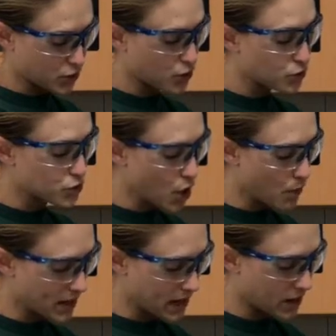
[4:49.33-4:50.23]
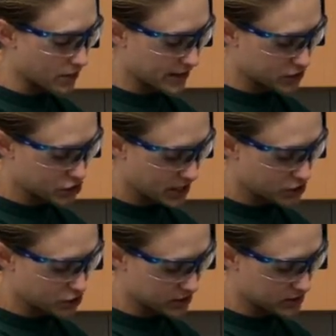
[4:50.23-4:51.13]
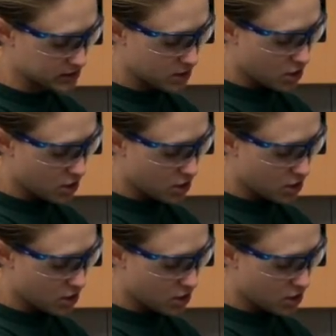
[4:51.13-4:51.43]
you'll know what color it changes